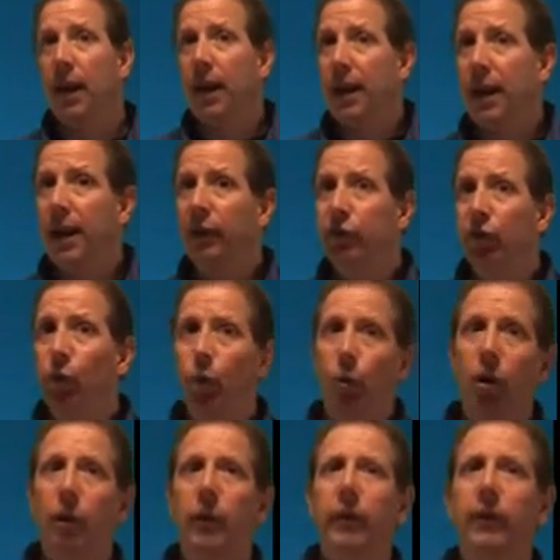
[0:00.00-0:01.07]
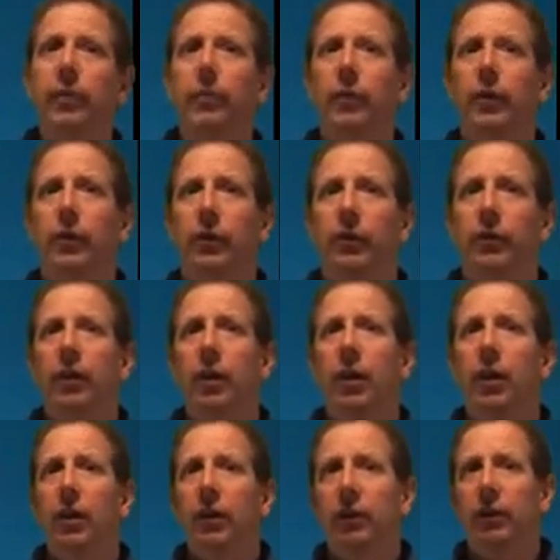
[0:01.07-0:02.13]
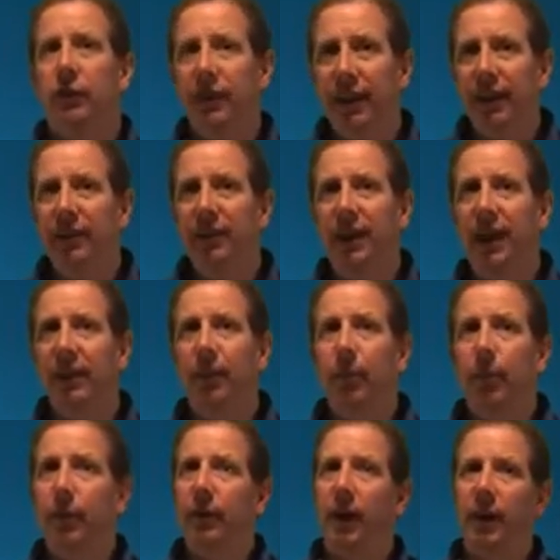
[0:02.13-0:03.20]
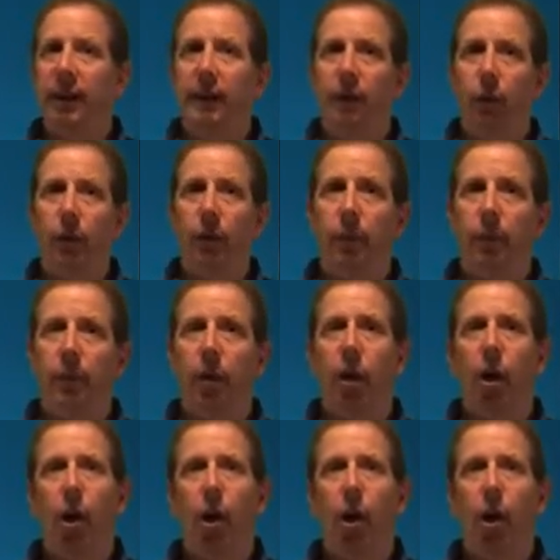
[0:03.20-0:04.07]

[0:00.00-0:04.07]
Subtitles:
And as you work with computers, to stay safe and protect the equipment,